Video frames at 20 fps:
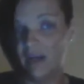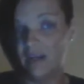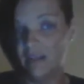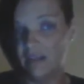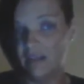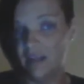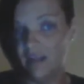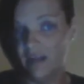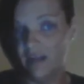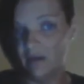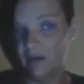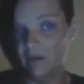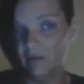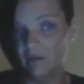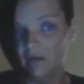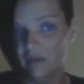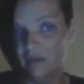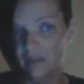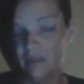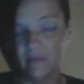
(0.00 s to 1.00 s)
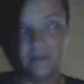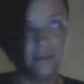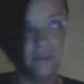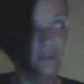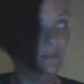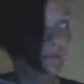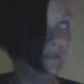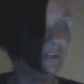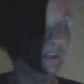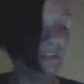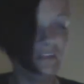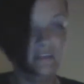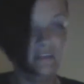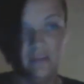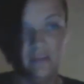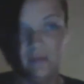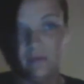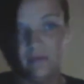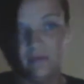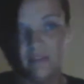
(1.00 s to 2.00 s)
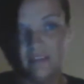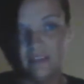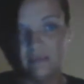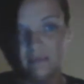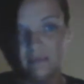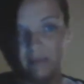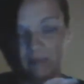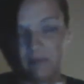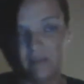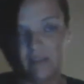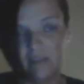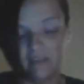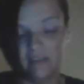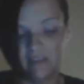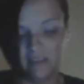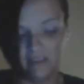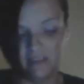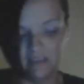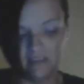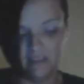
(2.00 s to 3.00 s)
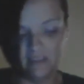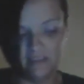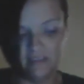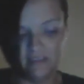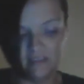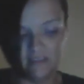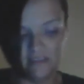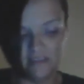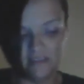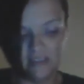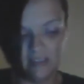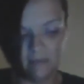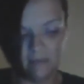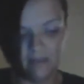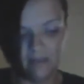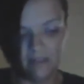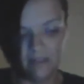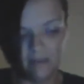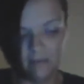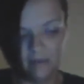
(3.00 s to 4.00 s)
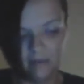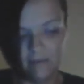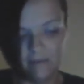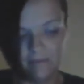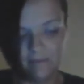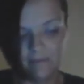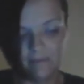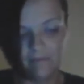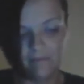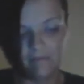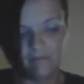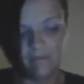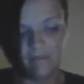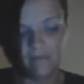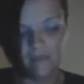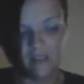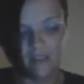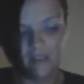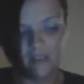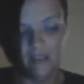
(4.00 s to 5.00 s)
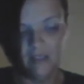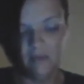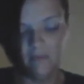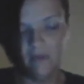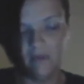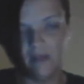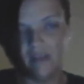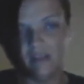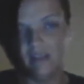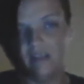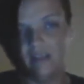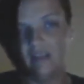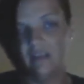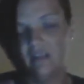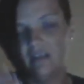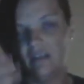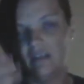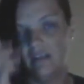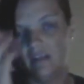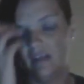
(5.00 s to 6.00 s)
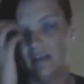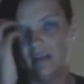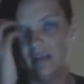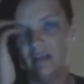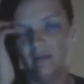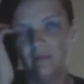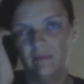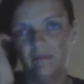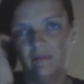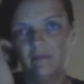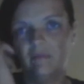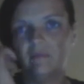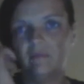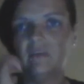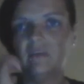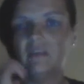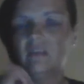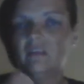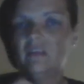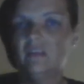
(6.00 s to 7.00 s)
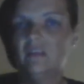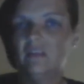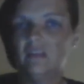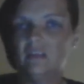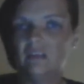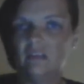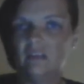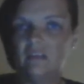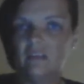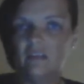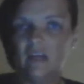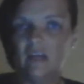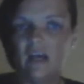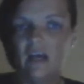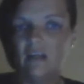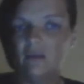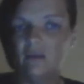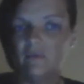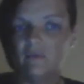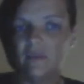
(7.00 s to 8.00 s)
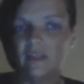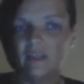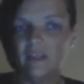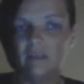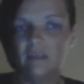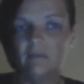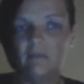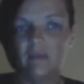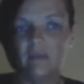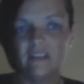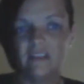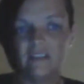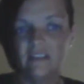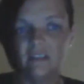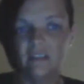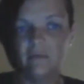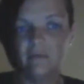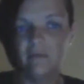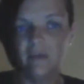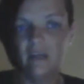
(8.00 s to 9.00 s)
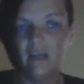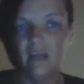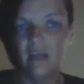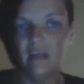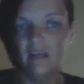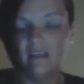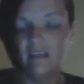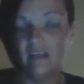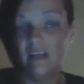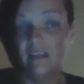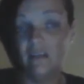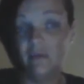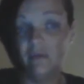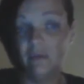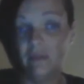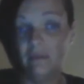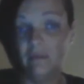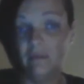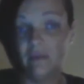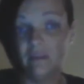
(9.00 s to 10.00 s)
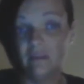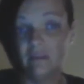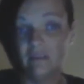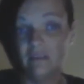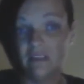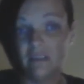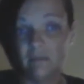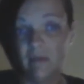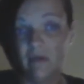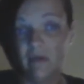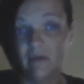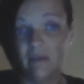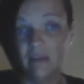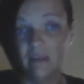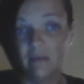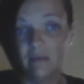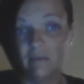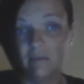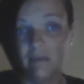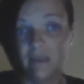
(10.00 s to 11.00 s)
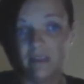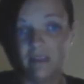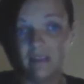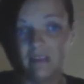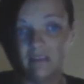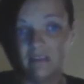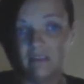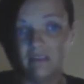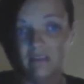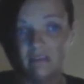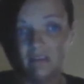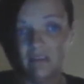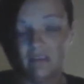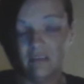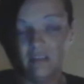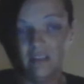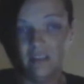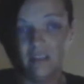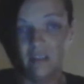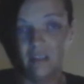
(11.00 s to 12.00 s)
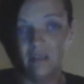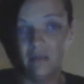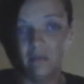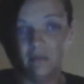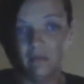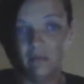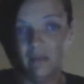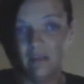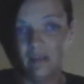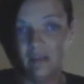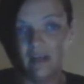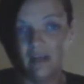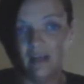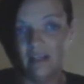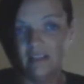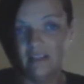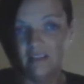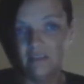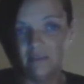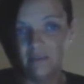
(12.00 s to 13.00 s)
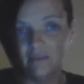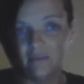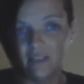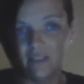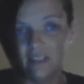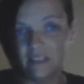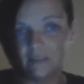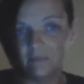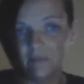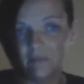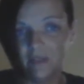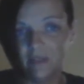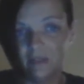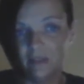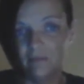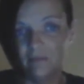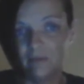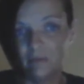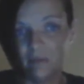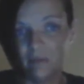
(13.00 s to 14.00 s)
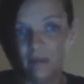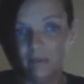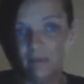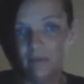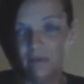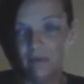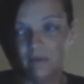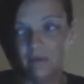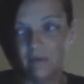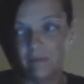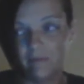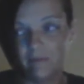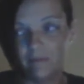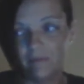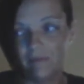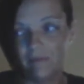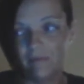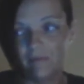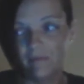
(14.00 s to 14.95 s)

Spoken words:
right now, I'm sorry about the noise, there's people out, kids outside playing, but anyway, I don't think it myself, and I don't even smoke it, but, you know, I still don't think it's fair for people